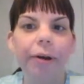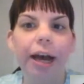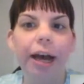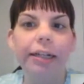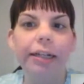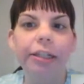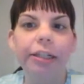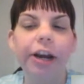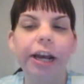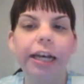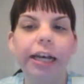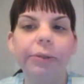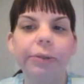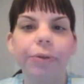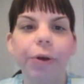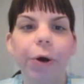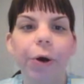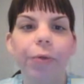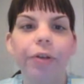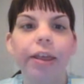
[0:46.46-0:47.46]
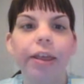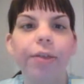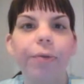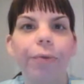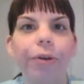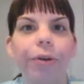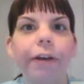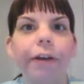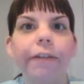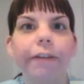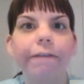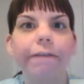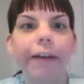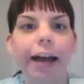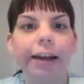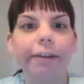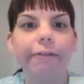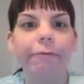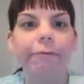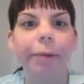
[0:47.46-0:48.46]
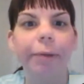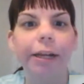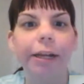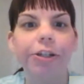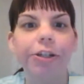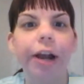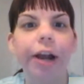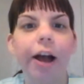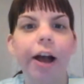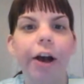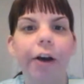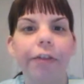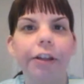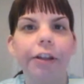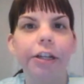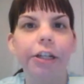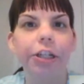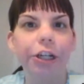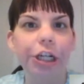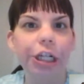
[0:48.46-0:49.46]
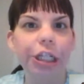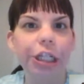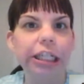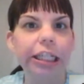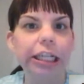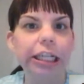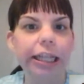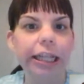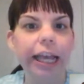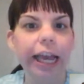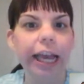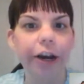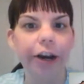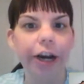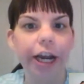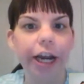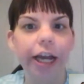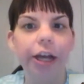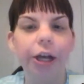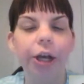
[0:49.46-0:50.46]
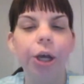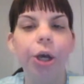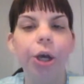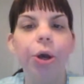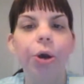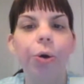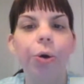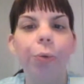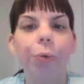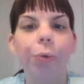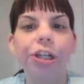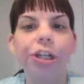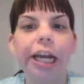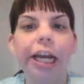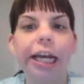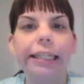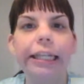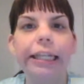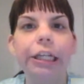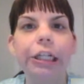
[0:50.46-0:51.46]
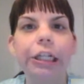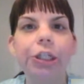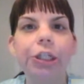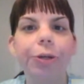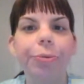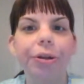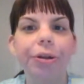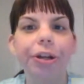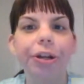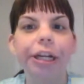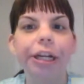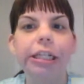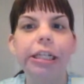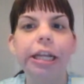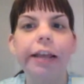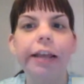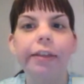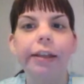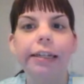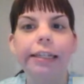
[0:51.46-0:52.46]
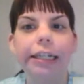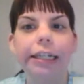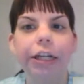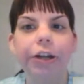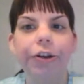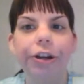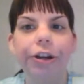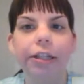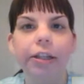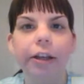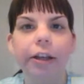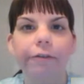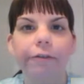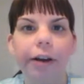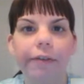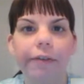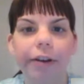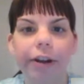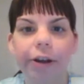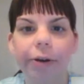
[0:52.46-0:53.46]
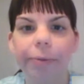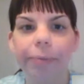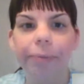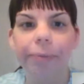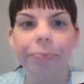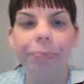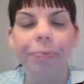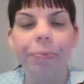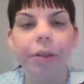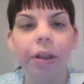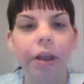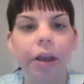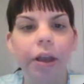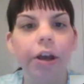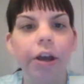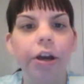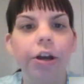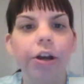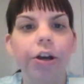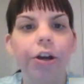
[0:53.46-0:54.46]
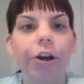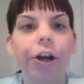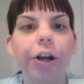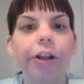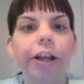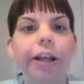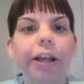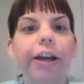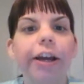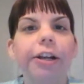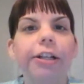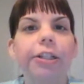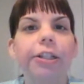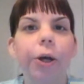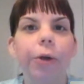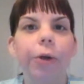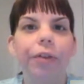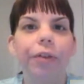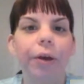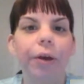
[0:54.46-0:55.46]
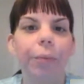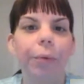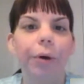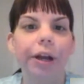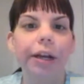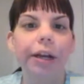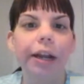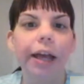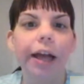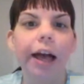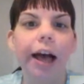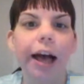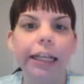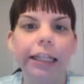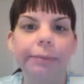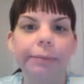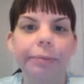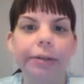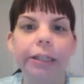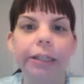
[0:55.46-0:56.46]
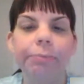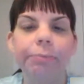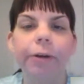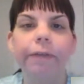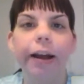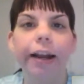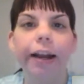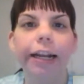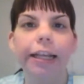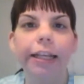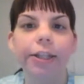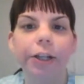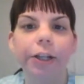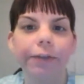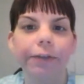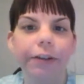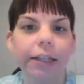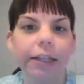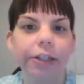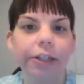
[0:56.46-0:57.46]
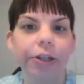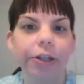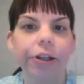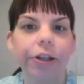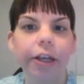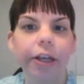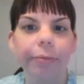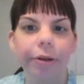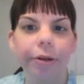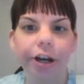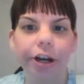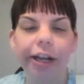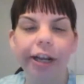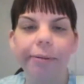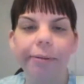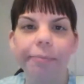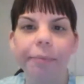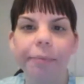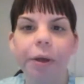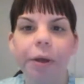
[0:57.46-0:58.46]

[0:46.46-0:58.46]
contracts with only 3 of the 5 major health insurances in the area, which has contributed in the decrease of revenue. Currently, there is only one hospice providing service to the community.